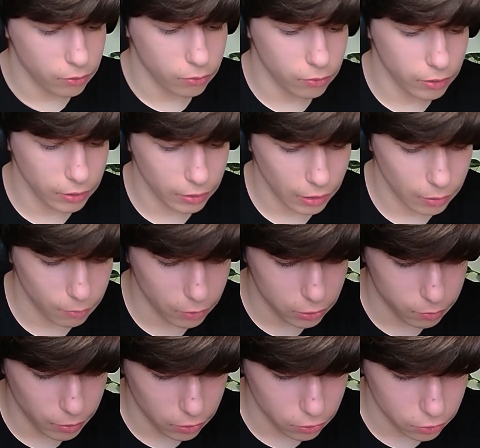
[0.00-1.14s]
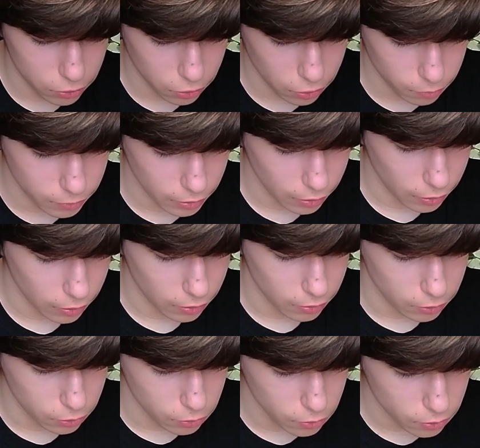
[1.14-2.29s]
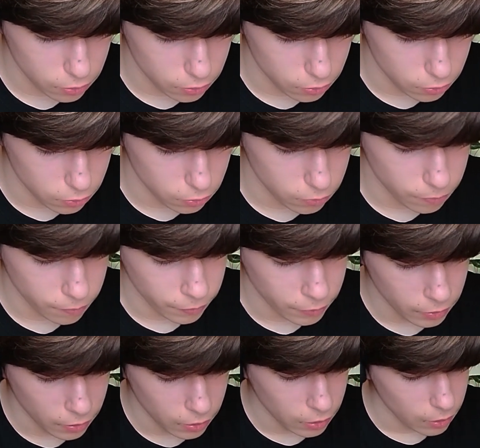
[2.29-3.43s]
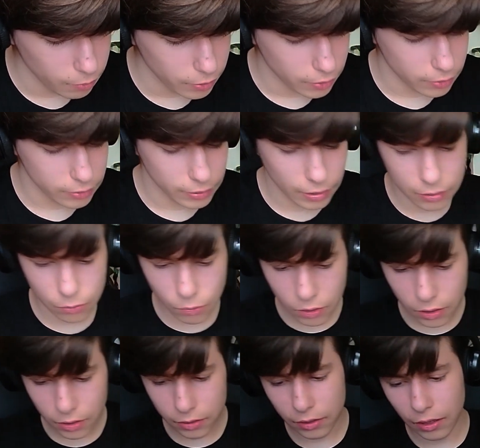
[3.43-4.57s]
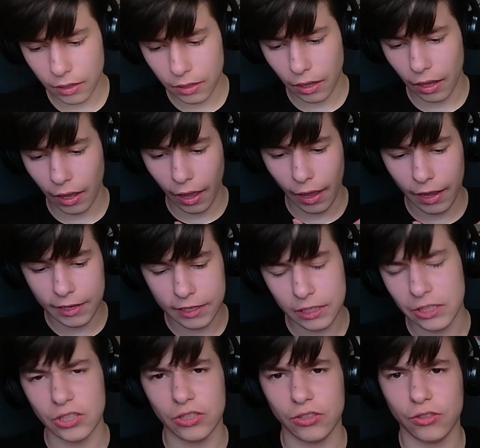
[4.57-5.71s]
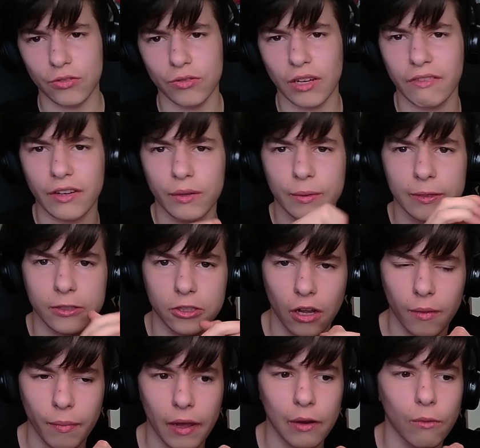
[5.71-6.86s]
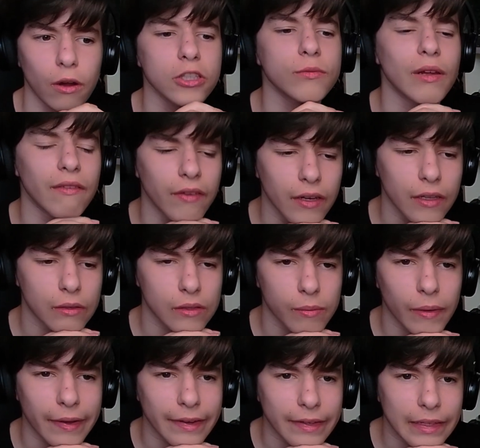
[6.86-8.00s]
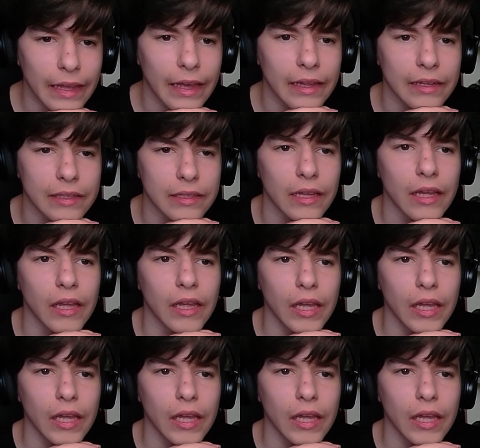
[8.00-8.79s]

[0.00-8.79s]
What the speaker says: doing a much better job that I used to do, because guess what? I didn't do a very well job. I watched my videos back, and